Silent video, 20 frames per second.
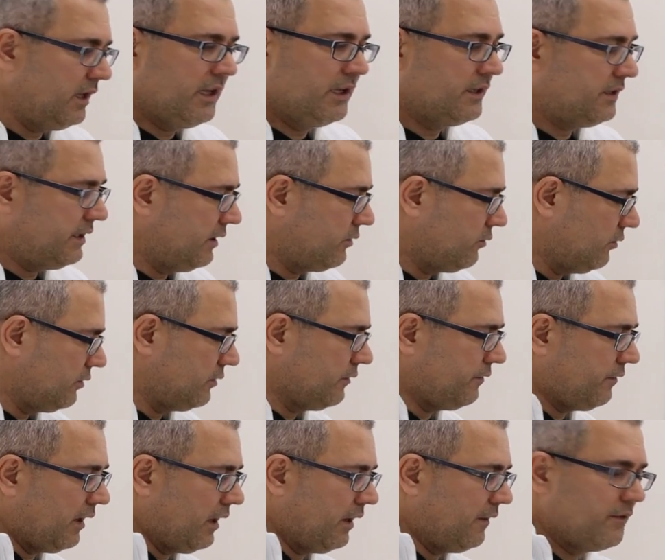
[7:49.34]
E is equal
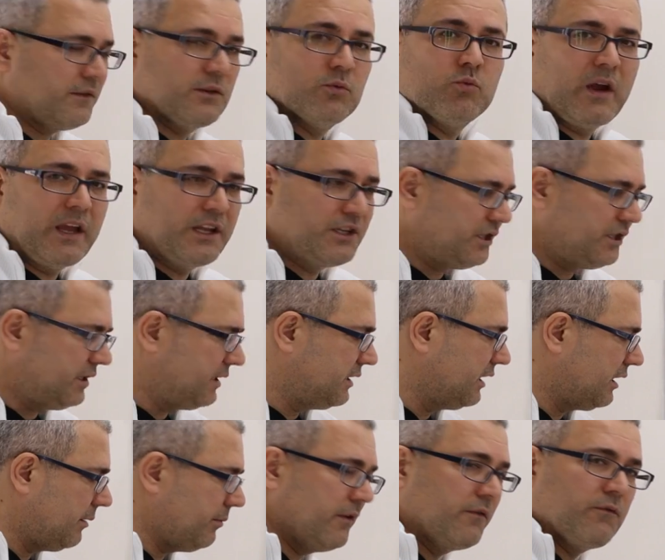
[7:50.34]
to 5, the wage is
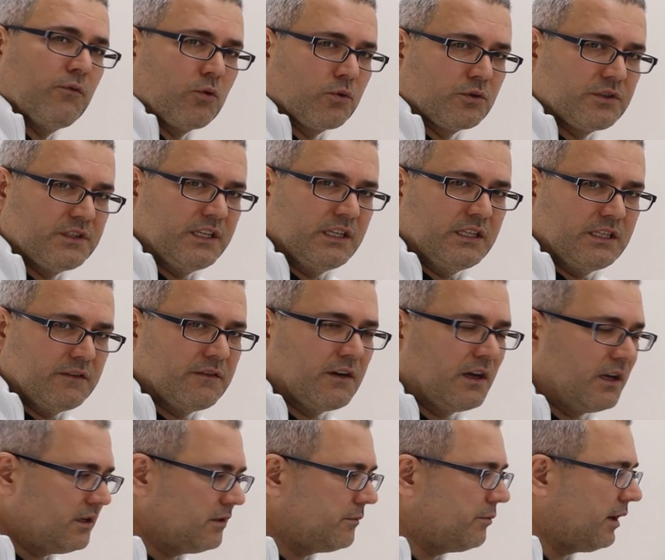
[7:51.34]
going to be 14
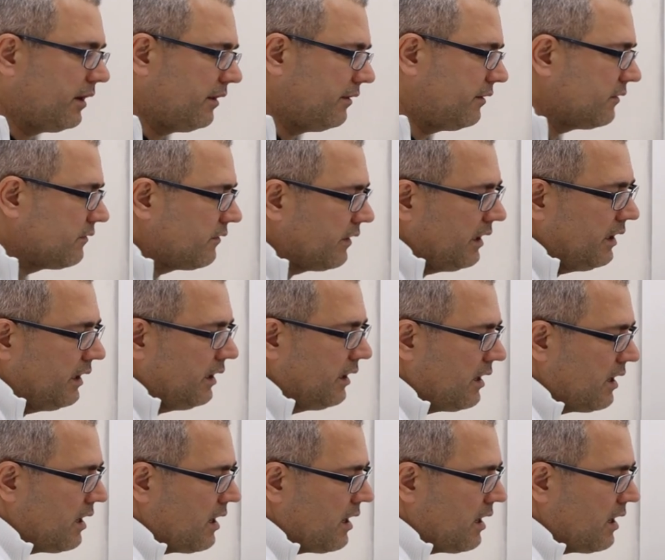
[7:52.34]
divided by 3.